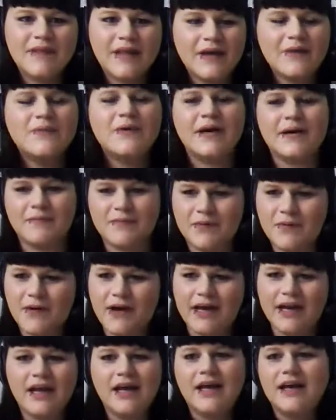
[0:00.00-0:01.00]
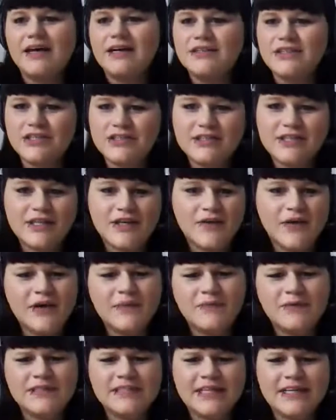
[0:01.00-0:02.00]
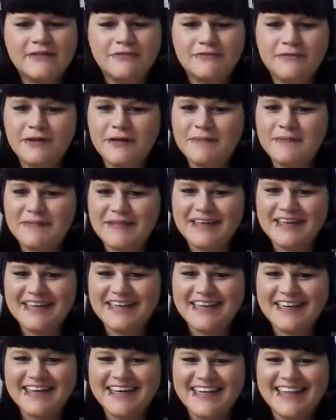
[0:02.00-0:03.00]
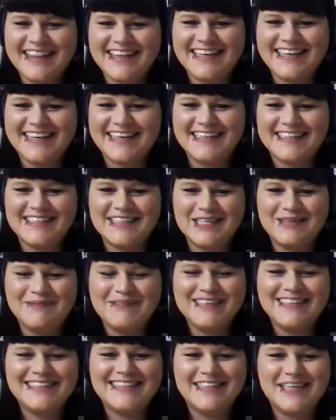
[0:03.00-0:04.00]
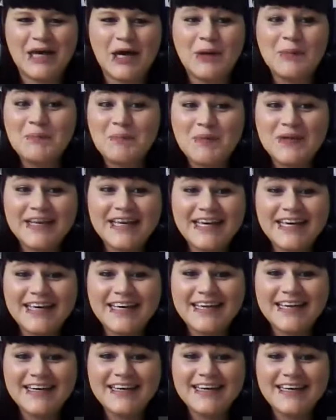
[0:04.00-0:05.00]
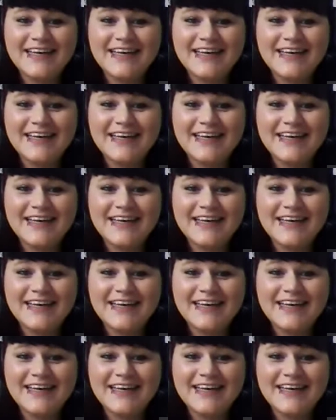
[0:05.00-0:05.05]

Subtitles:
Okay, great. Just to know, and was that from the Simmons company?